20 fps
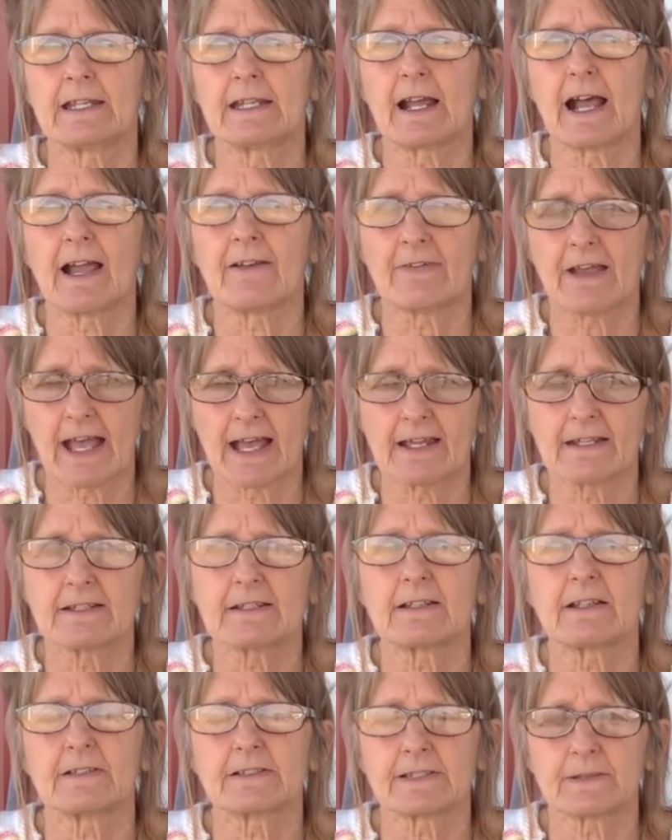I've
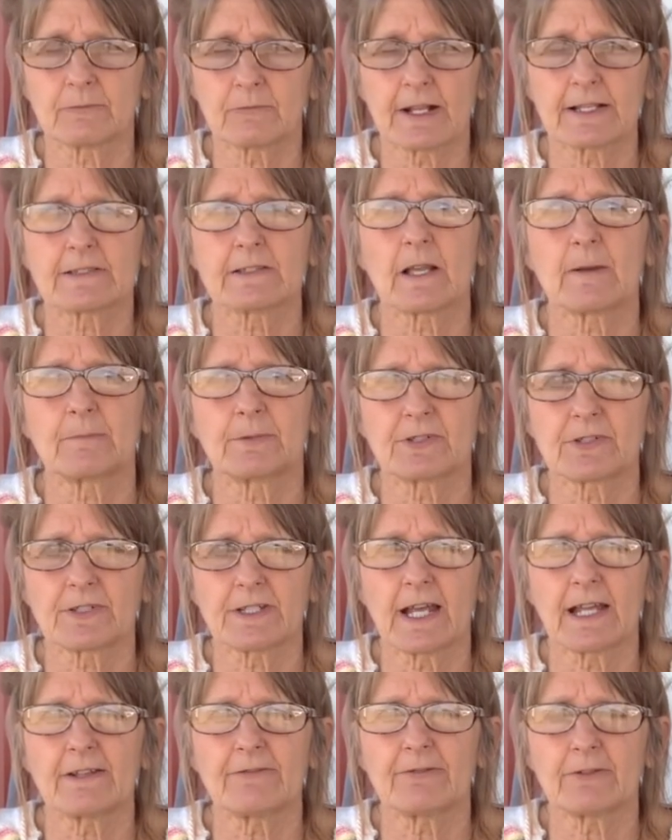had some grasshoppers
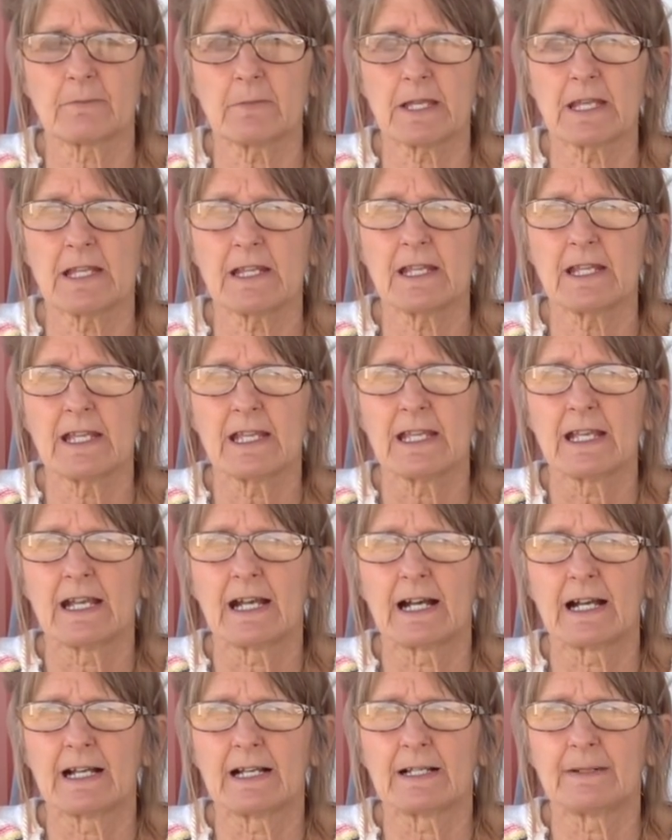die from it.
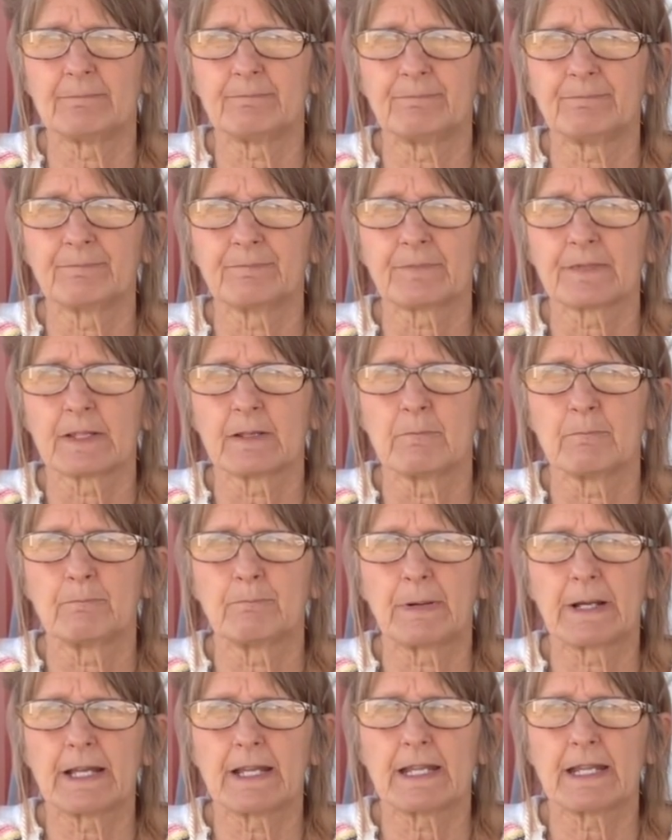
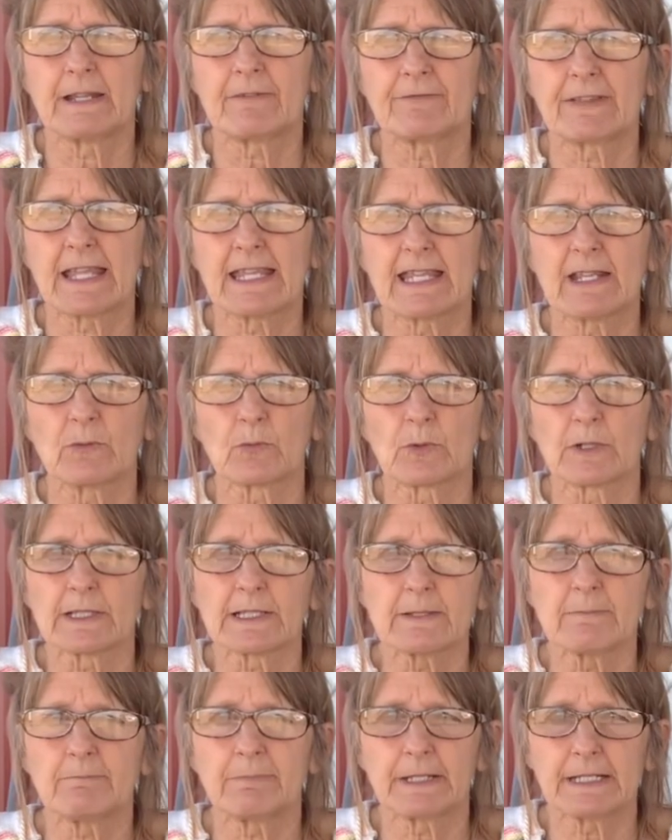But if they get
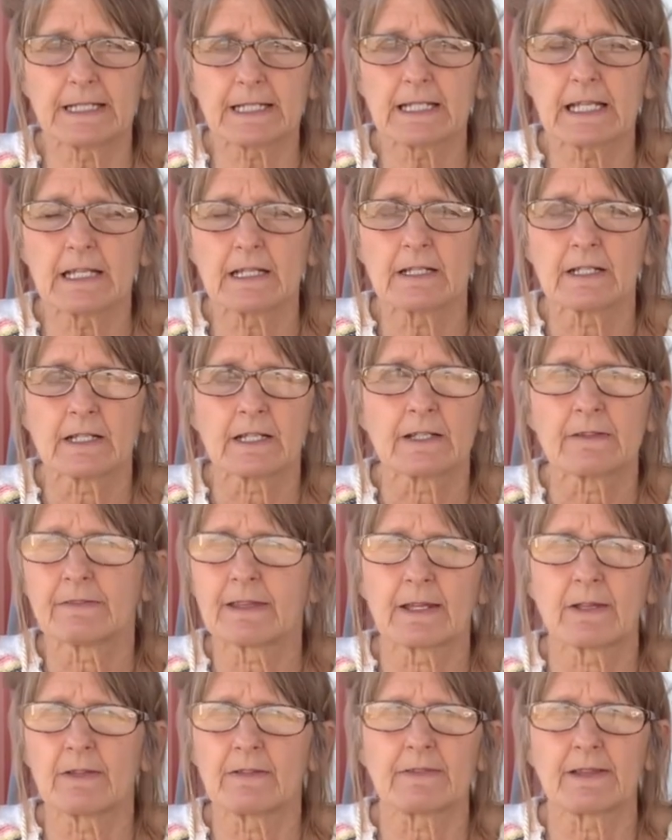really big,
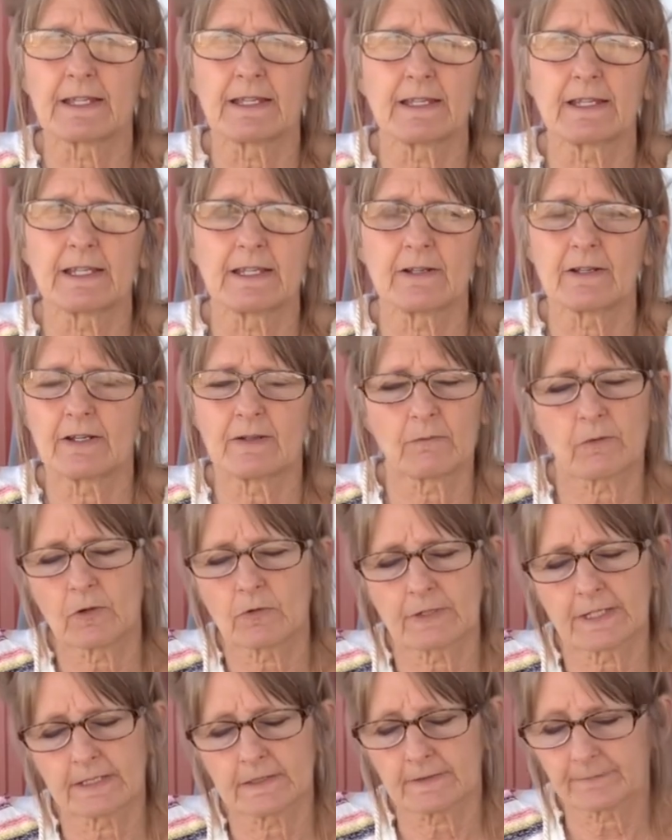it
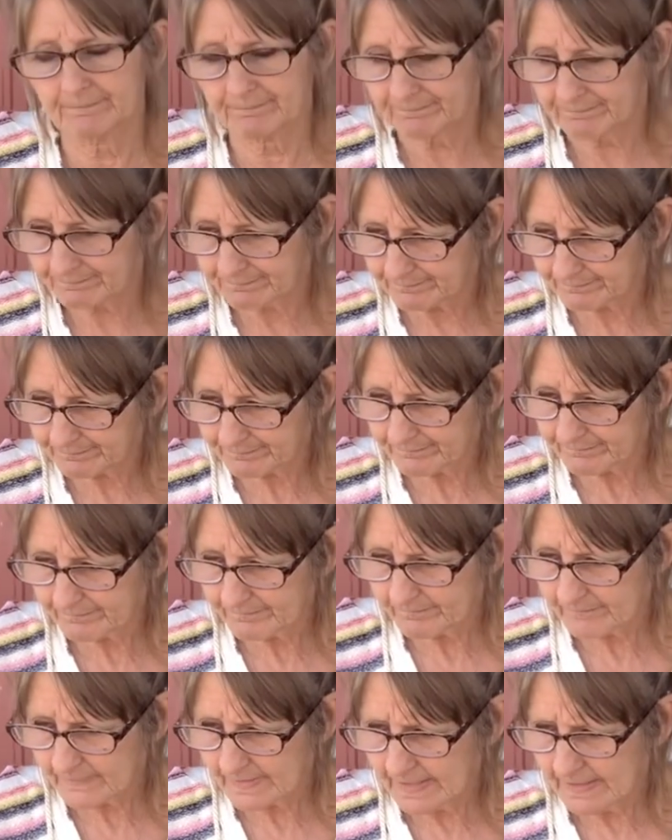won't kill them.
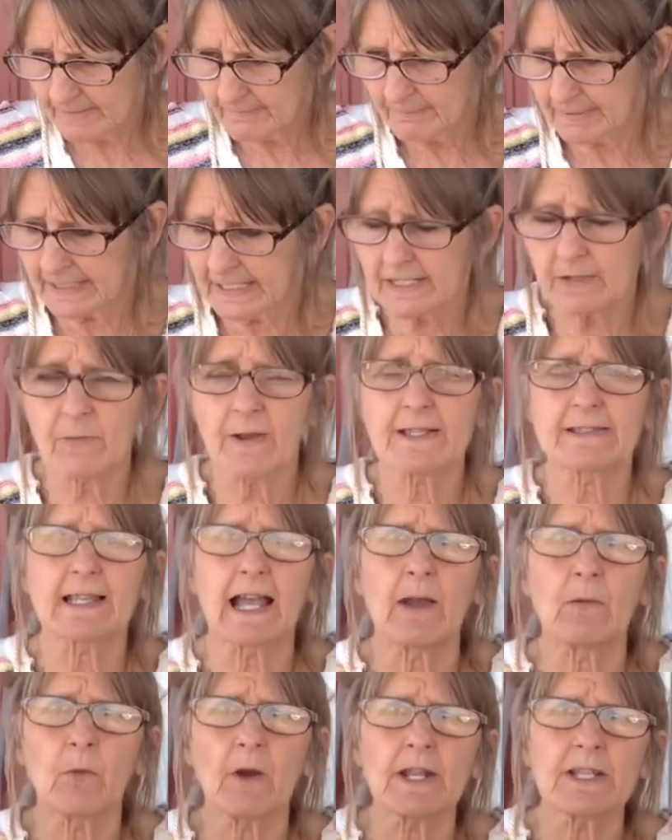But anyways,
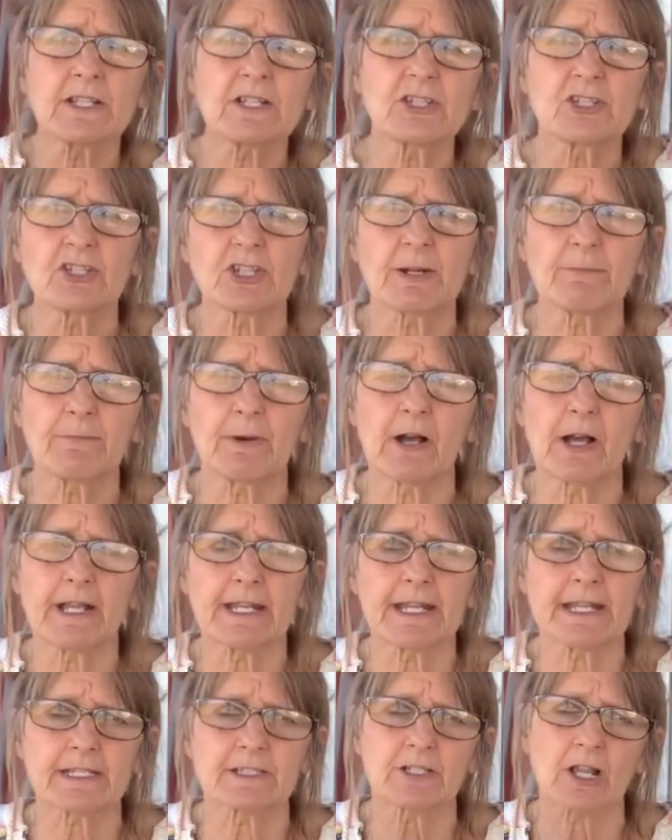I wanted to jump on
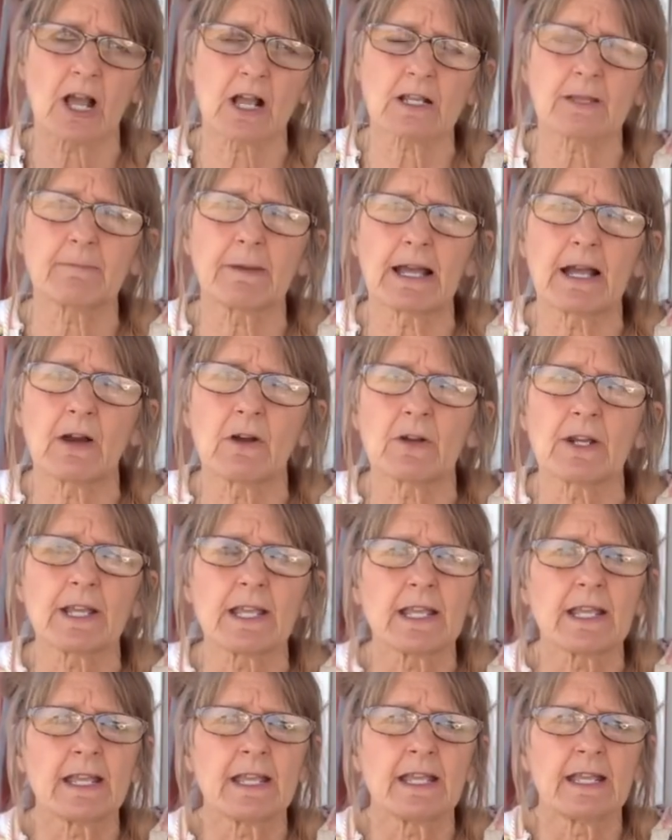and talk about
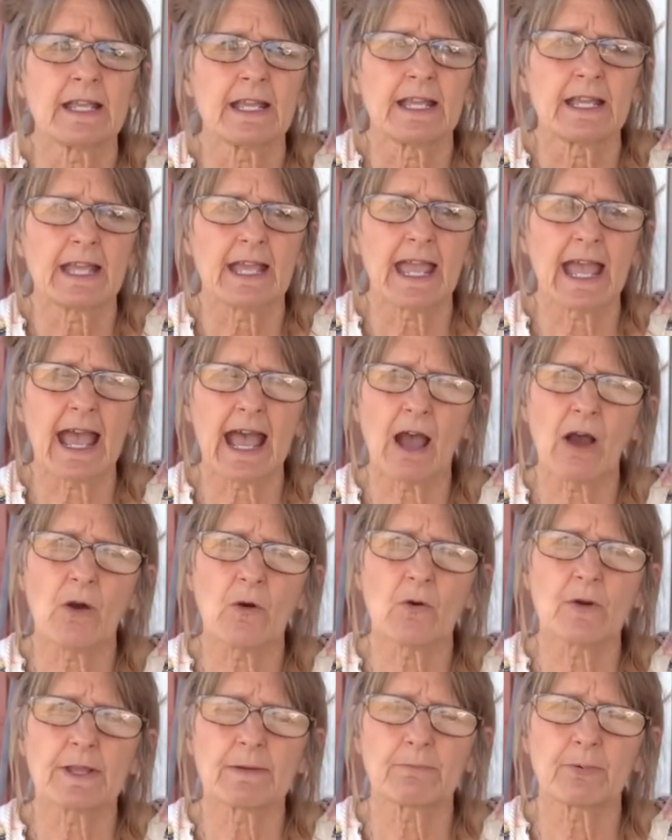
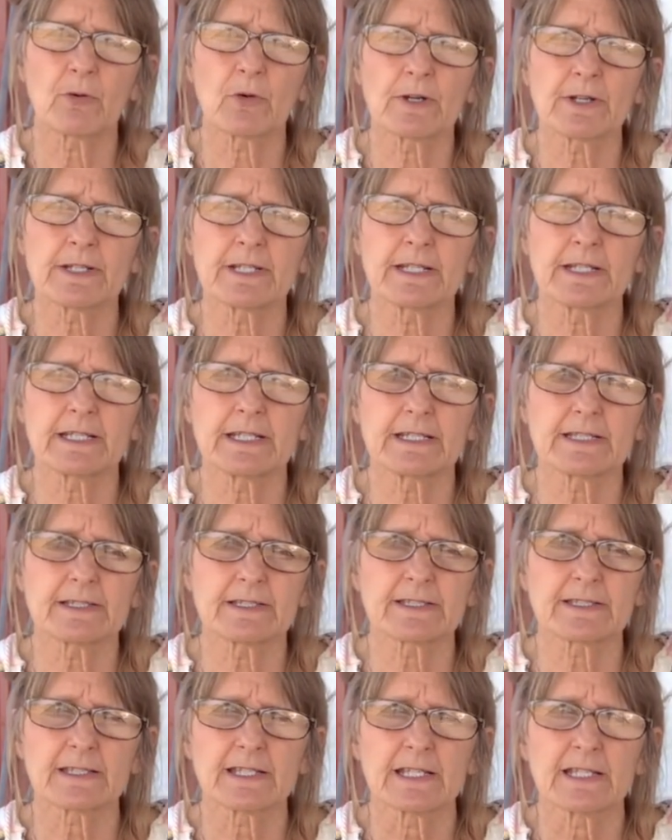how important it
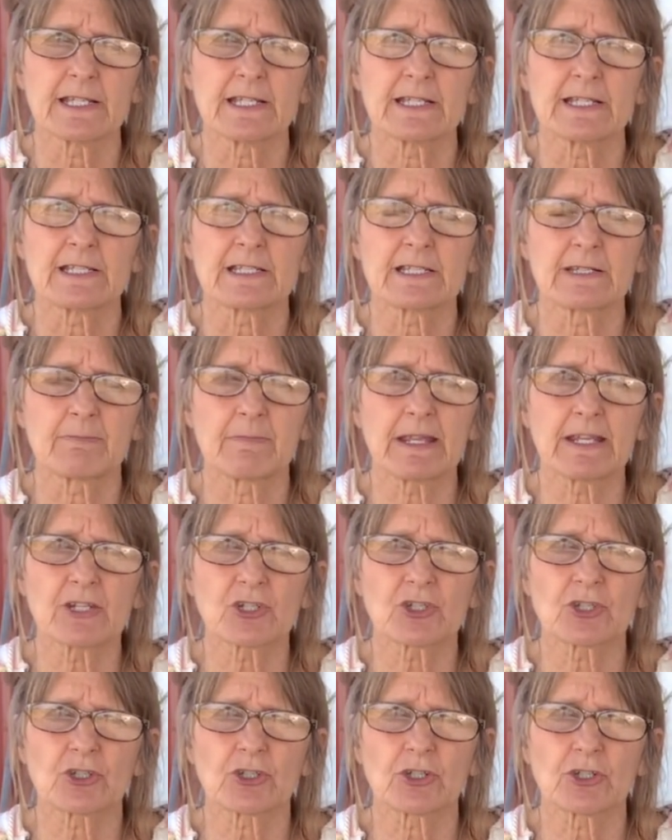is to make
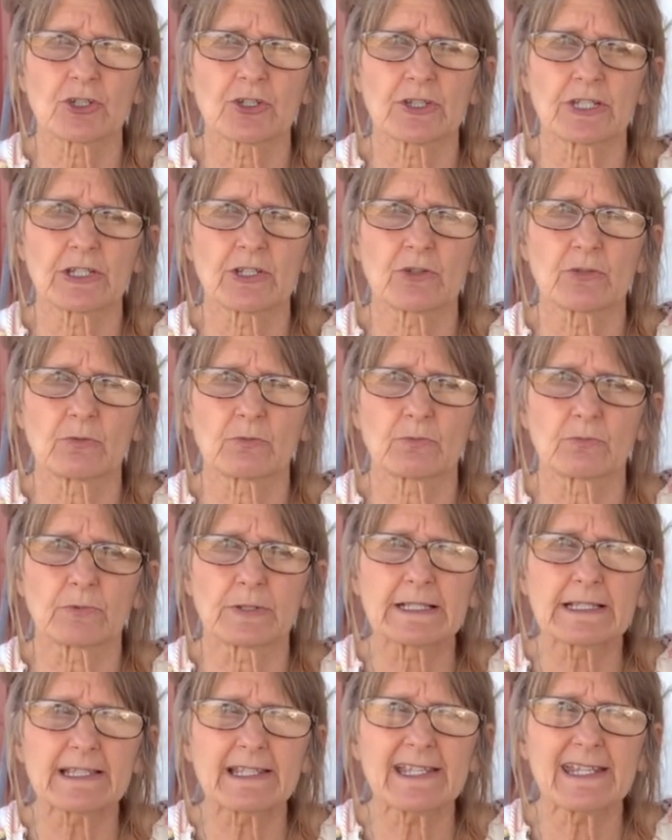sure that you're
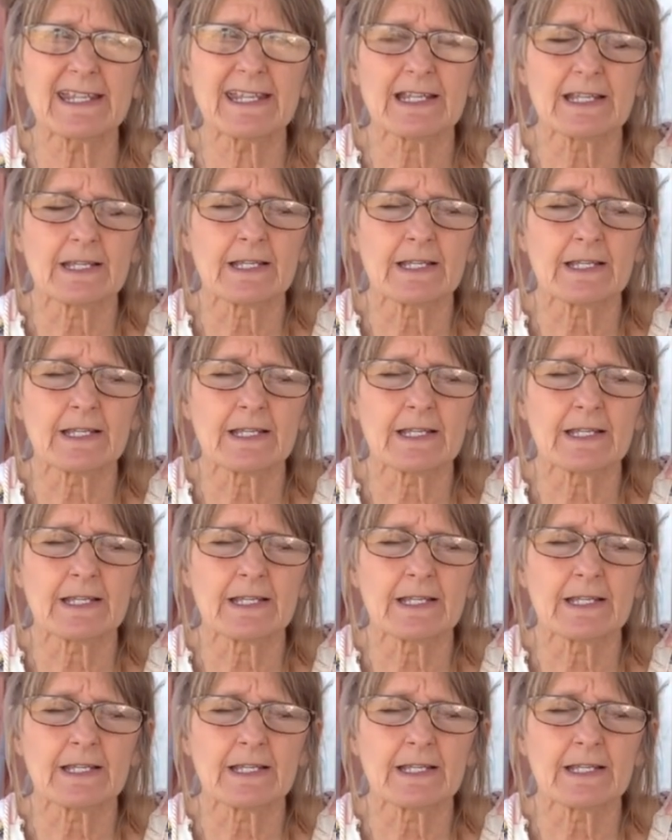really,